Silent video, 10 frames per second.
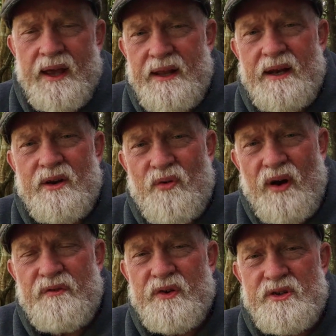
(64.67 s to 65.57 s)
And then in
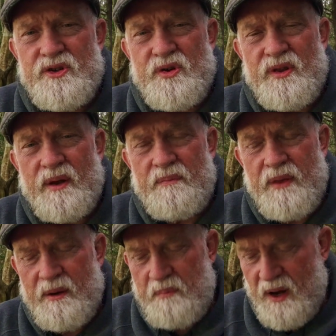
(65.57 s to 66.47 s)
reference to
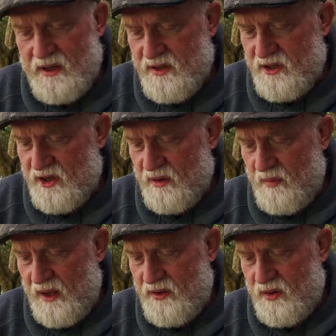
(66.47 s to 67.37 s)
that passage
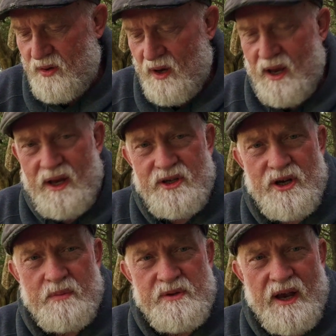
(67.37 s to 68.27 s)
in Matthew
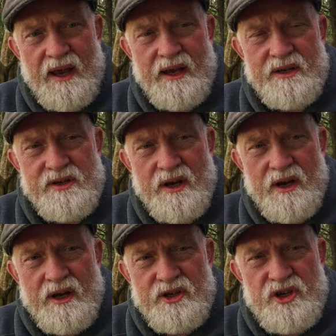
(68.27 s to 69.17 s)
chapter 8,
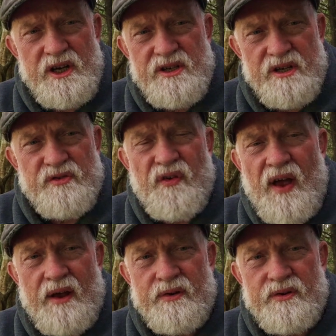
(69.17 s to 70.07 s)
Jesus
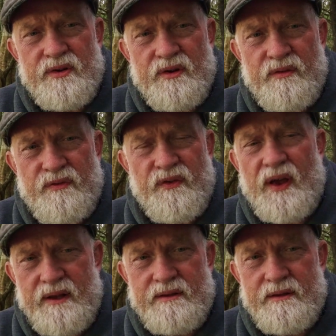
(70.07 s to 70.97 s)
found
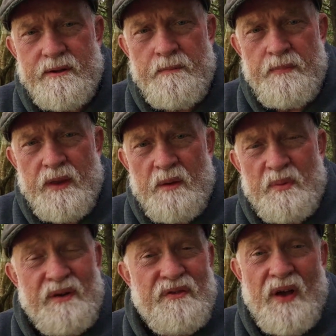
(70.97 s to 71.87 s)
faith.
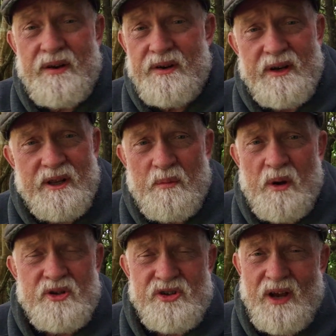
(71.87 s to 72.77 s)
But he found it in the
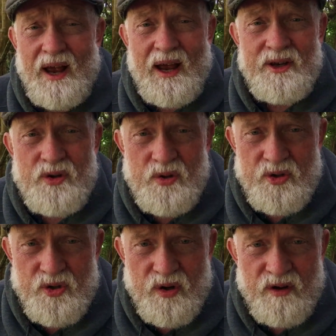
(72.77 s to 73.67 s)
most
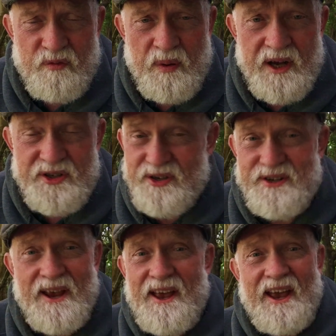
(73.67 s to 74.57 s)
unusual of
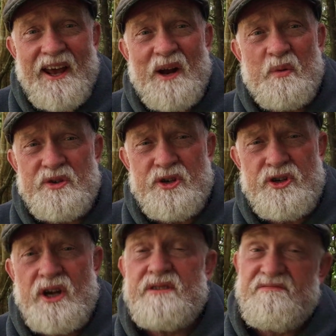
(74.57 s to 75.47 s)
places. And I would
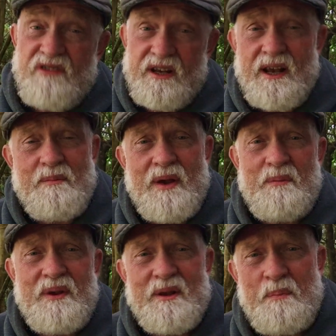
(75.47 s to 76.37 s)
suggest that that may
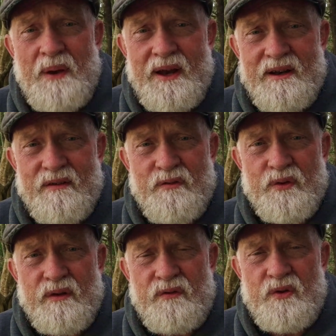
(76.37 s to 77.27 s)
be the pattern
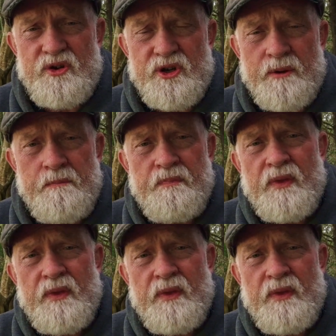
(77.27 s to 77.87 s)
for the future.